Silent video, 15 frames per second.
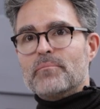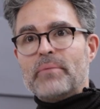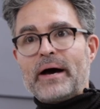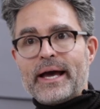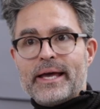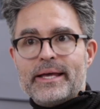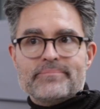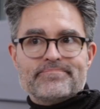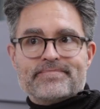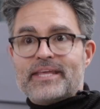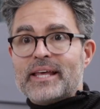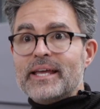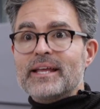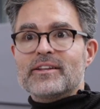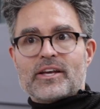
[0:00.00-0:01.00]
By
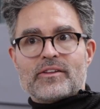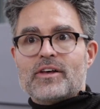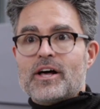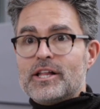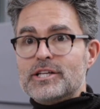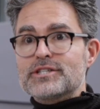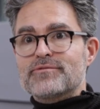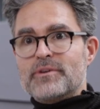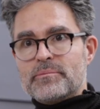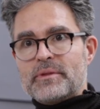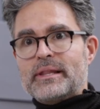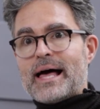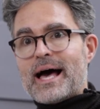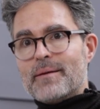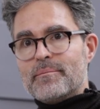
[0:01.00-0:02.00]
taking technology from
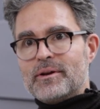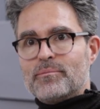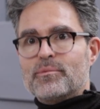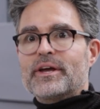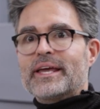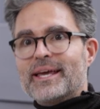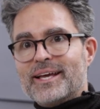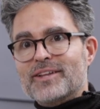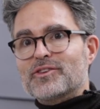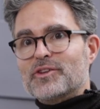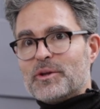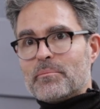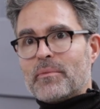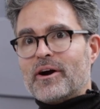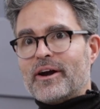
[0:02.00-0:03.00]
the lab and bringing it
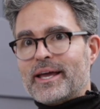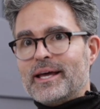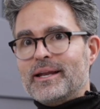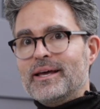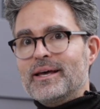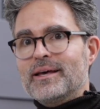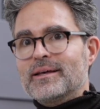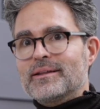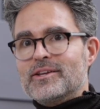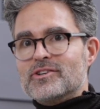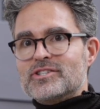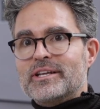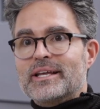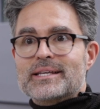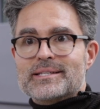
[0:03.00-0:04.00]
to the market,
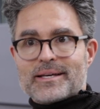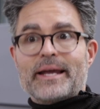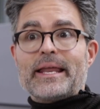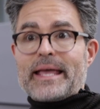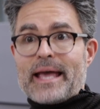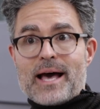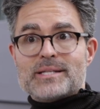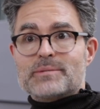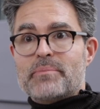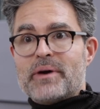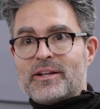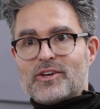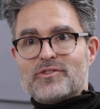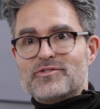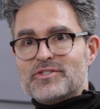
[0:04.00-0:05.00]
there's an exciting
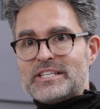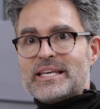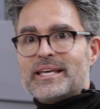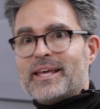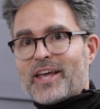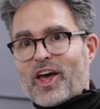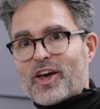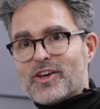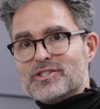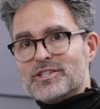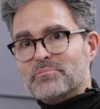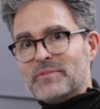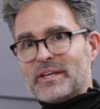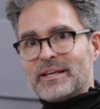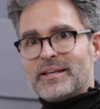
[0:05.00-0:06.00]
aspect of seeing uh,
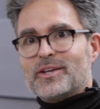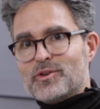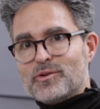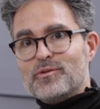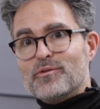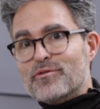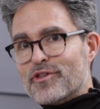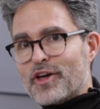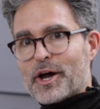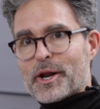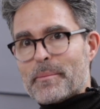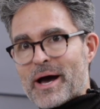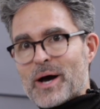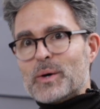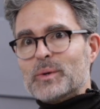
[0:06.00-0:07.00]
something that you, have
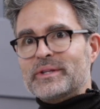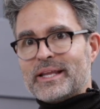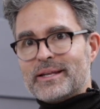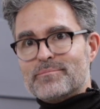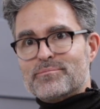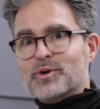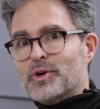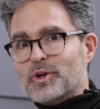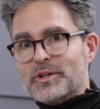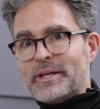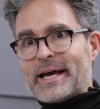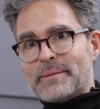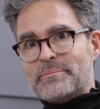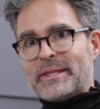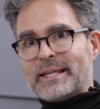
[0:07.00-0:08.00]
thought about and
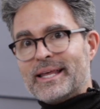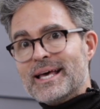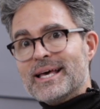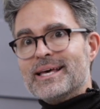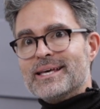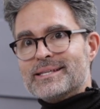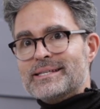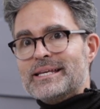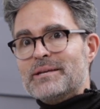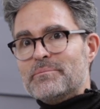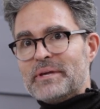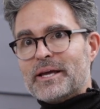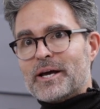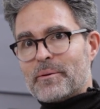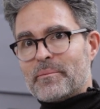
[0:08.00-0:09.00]
prototyped and
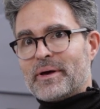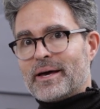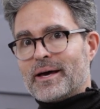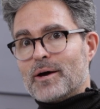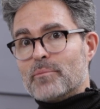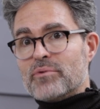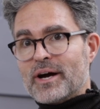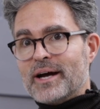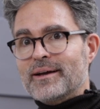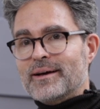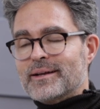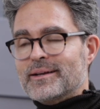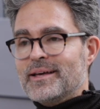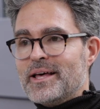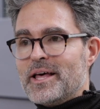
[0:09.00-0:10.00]
seen become a, a
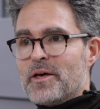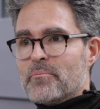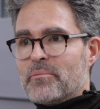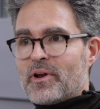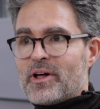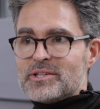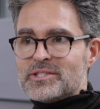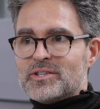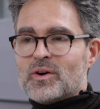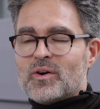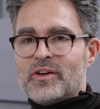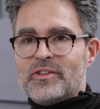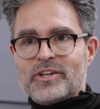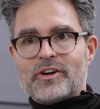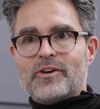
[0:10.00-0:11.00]
product. But
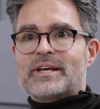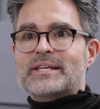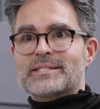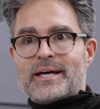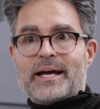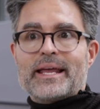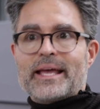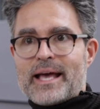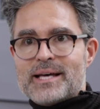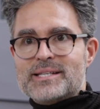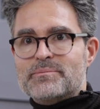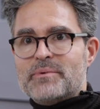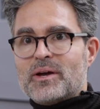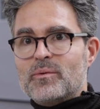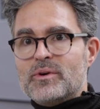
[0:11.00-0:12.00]
also another exciting
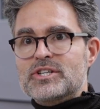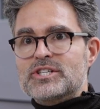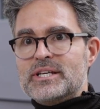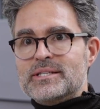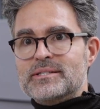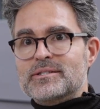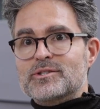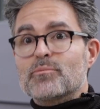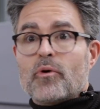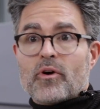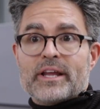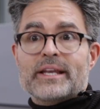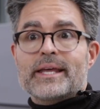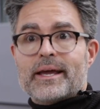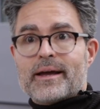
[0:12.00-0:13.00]
aspect, which is
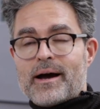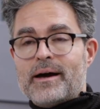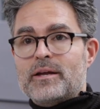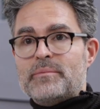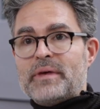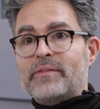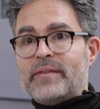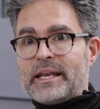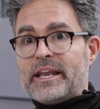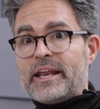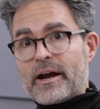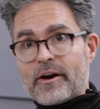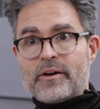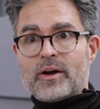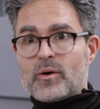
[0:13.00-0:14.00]
supporting the economy in
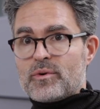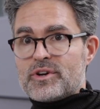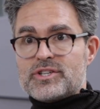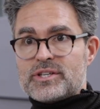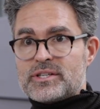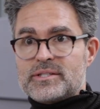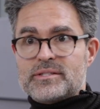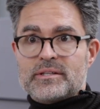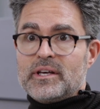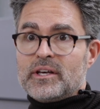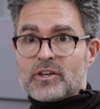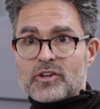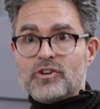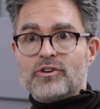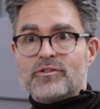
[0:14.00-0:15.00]
an area which is
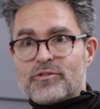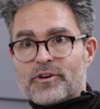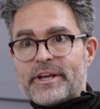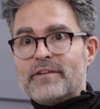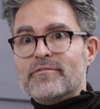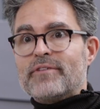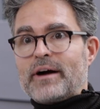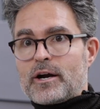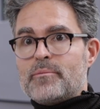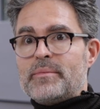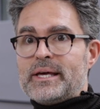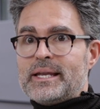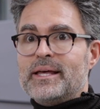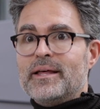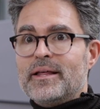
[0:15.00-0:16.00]
good for the
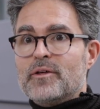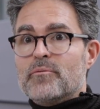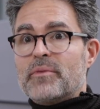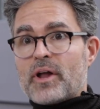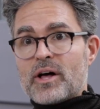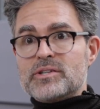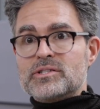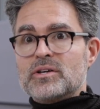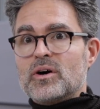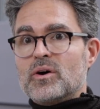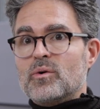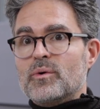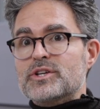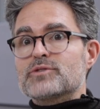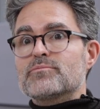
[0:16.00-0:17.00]
environment, but
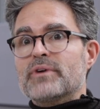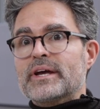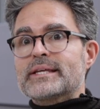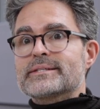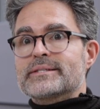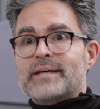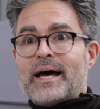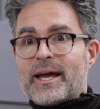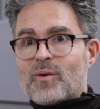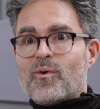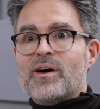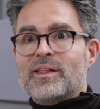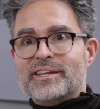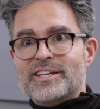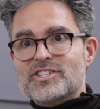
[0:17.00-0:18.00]
also which brings high
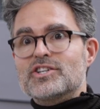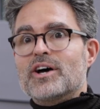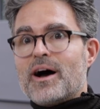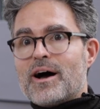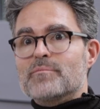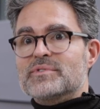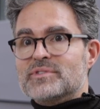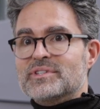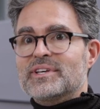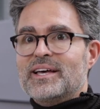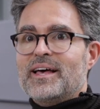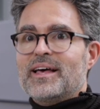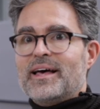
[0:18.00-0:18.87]
quality jobs.